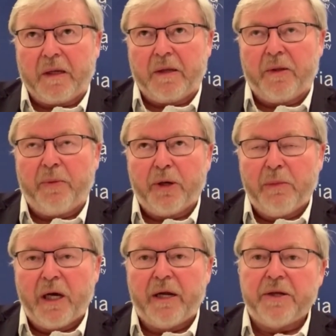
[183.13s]
The bottom
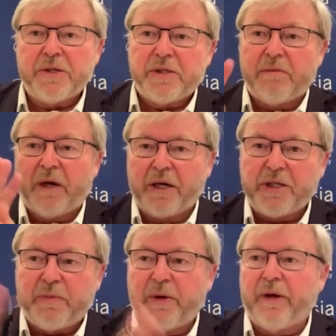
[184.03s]
line is, in my
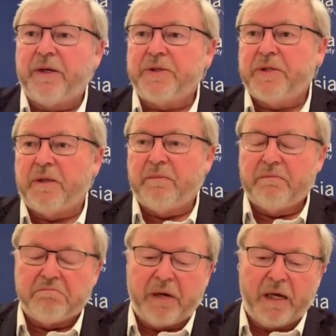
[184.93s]
experience, and
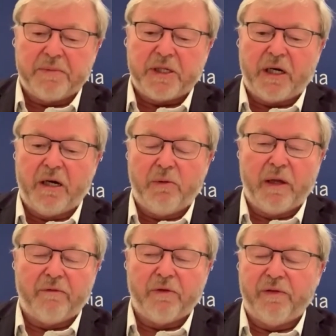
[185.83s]
perhaps Carl will
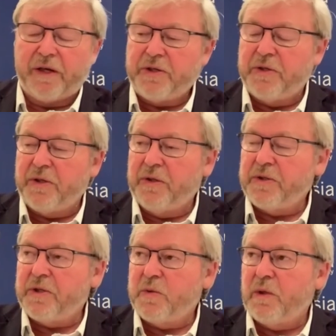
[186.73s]
have reflections on
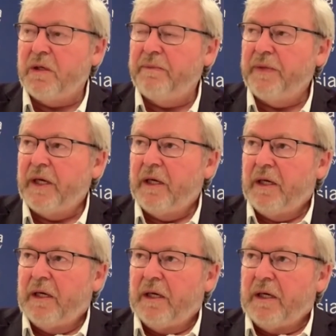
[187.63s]
this as well,
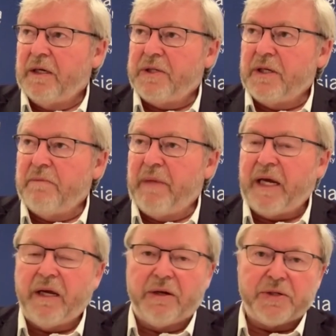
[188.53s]
is that in
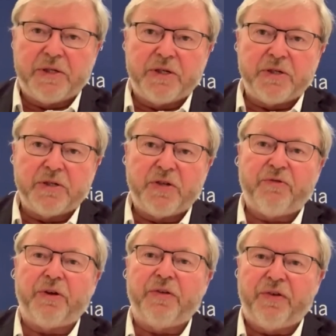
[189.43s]
making decisions,
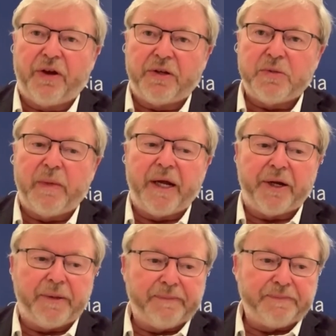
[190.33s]
3 things
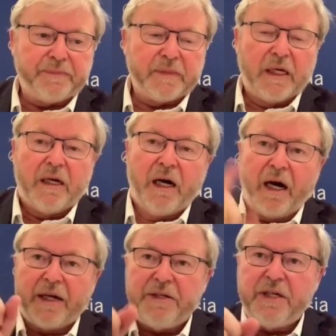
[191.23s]
matter.
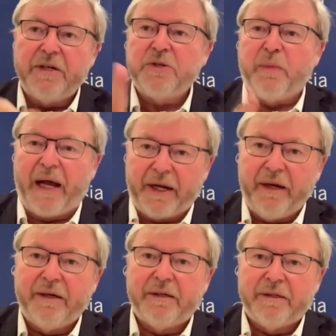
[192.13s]
Ideas
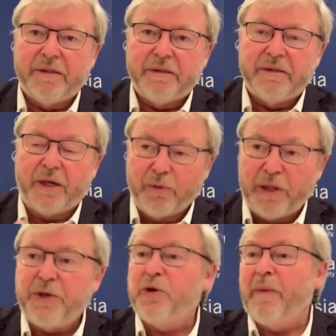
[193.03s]
matter. They
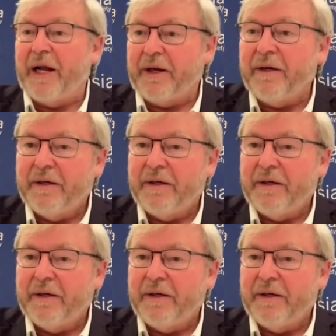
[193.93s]
really do matter.